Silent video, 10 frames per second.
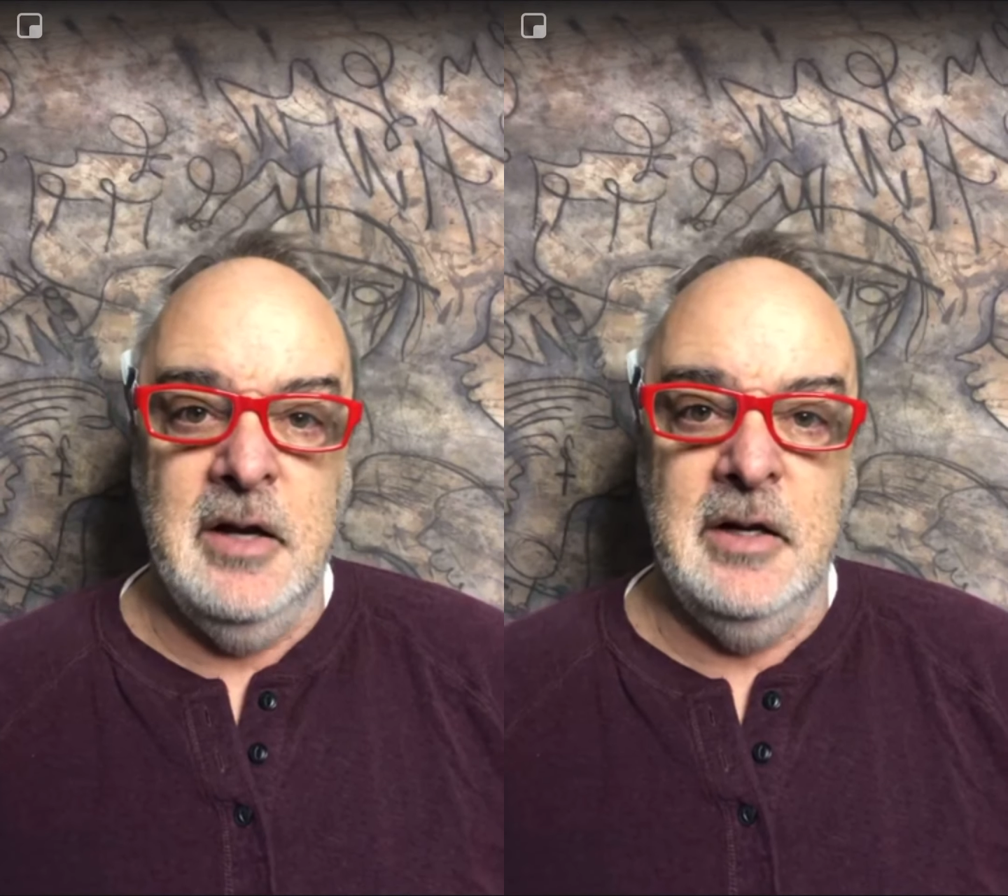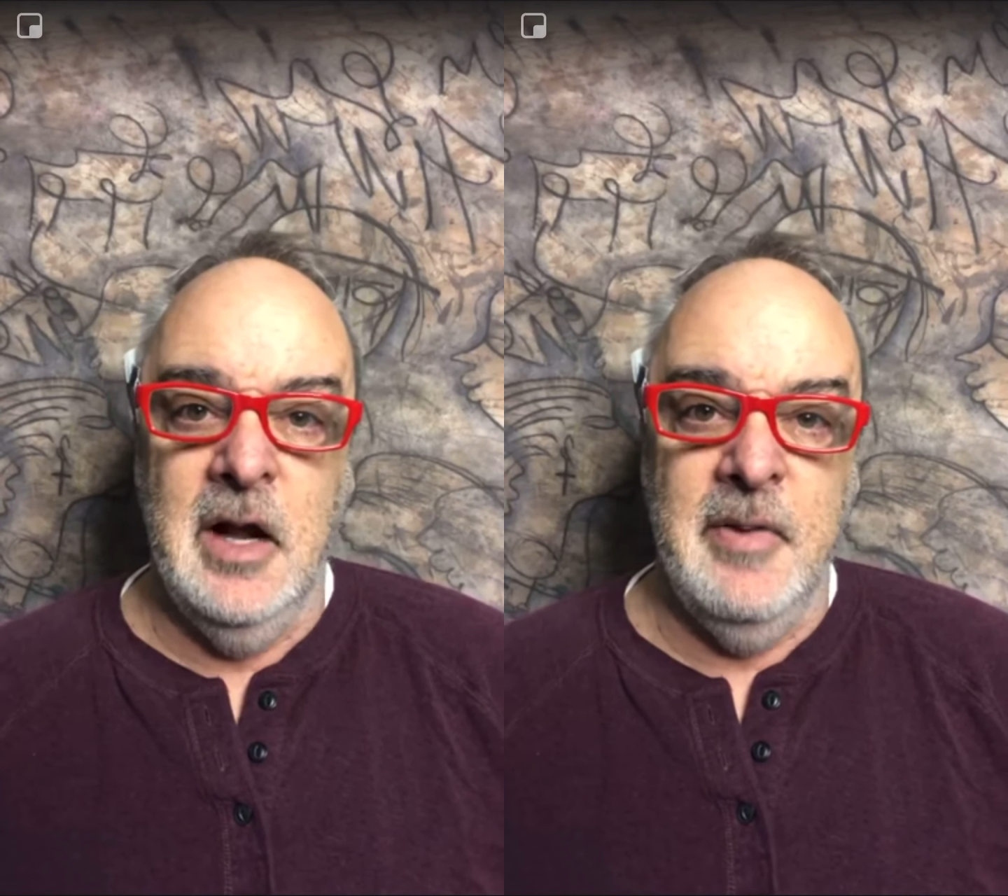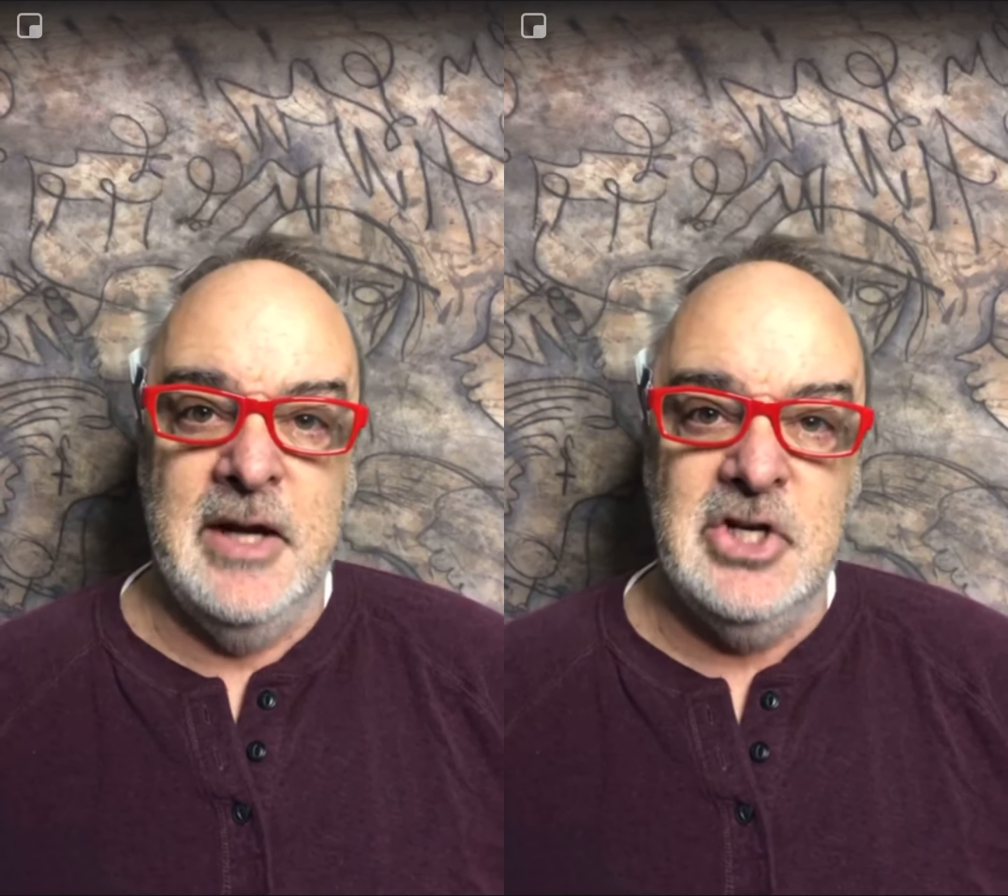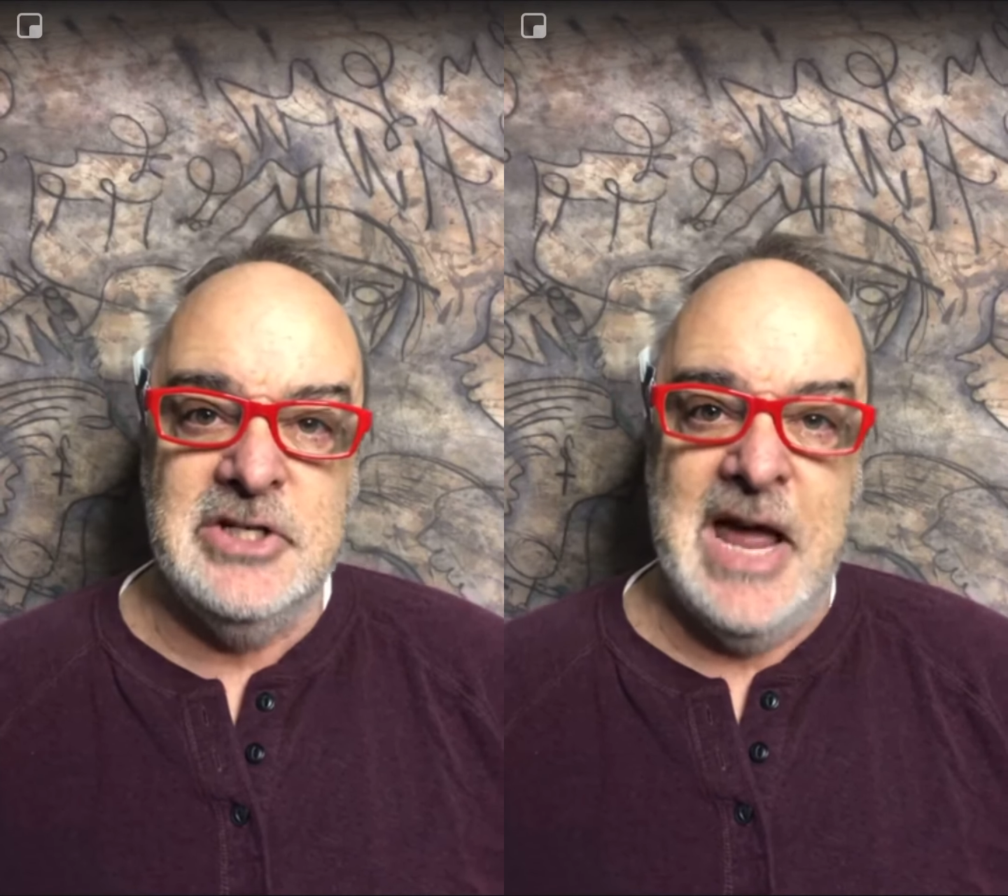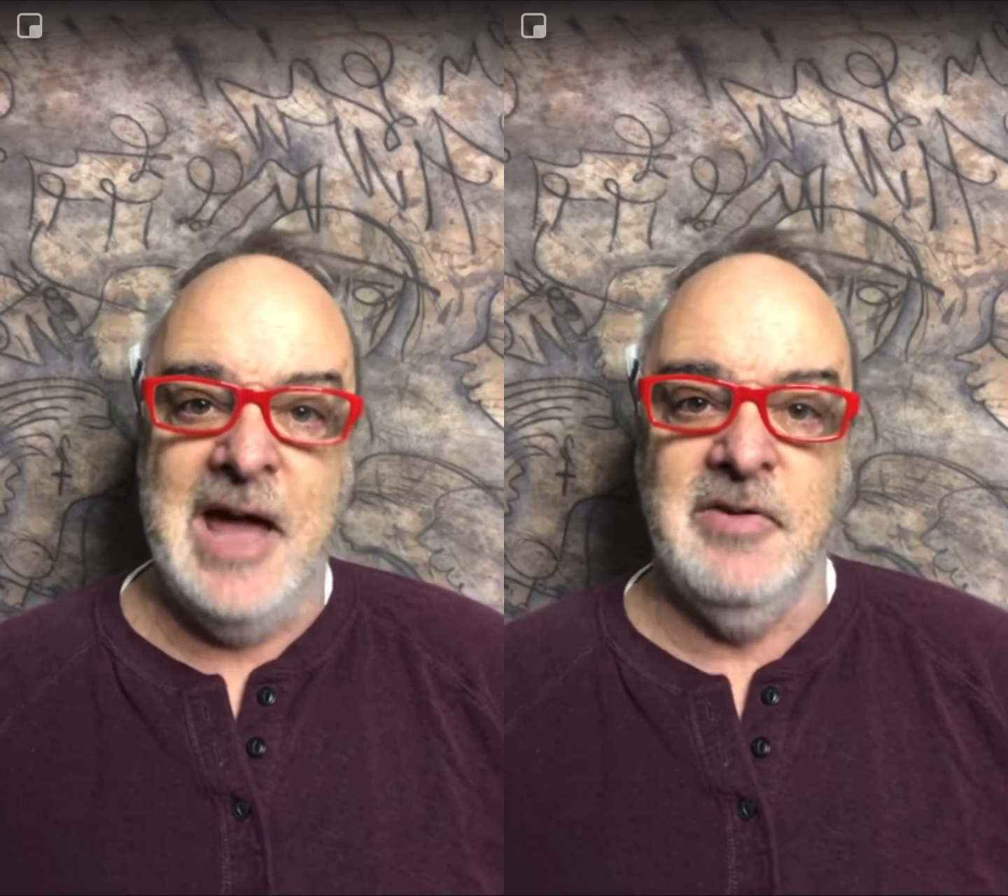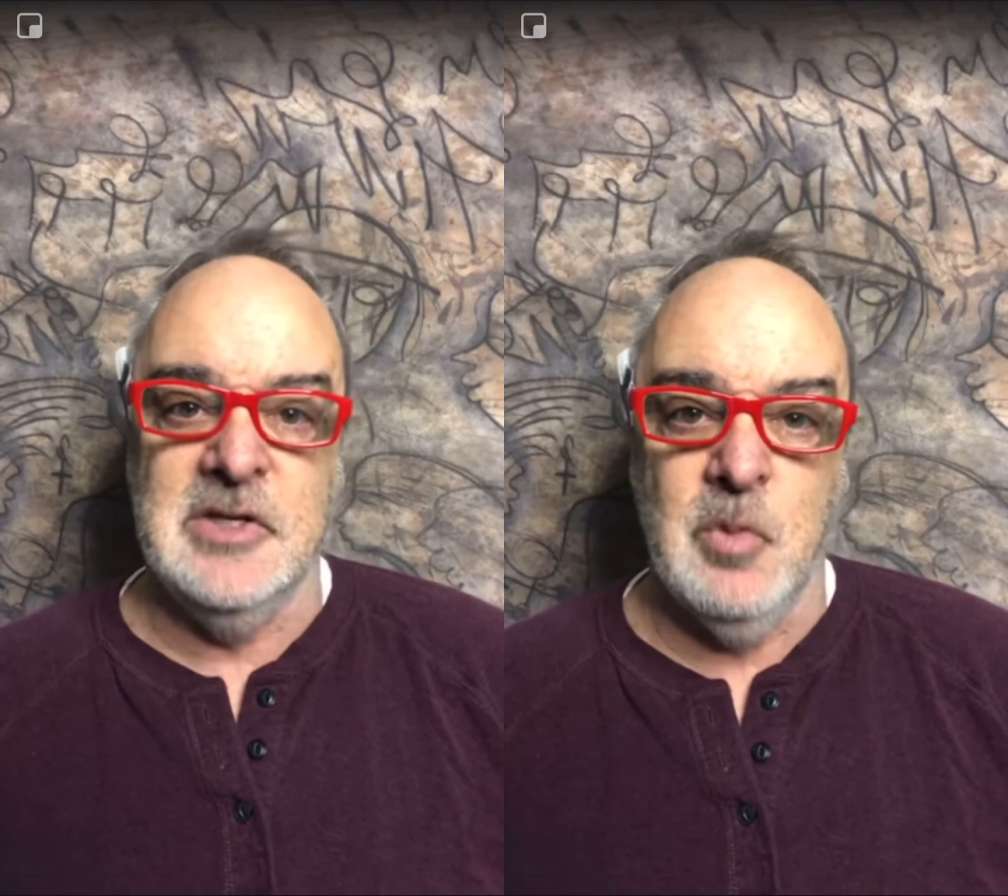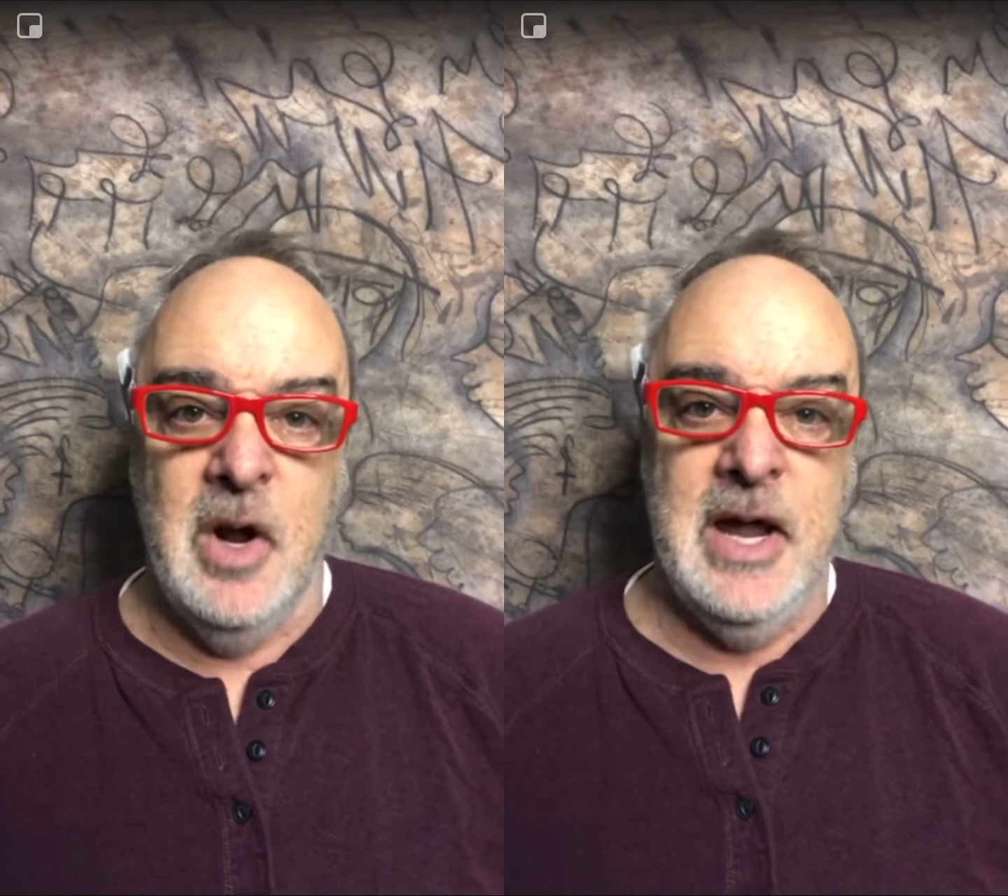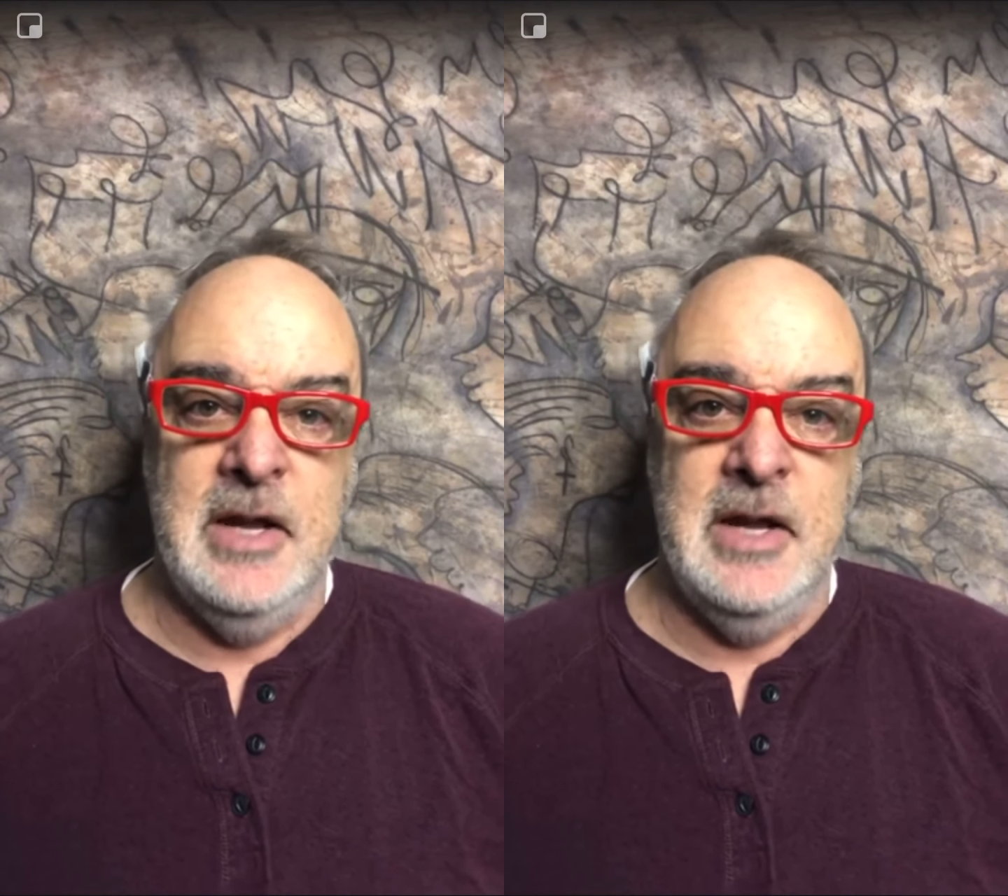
they just act this way,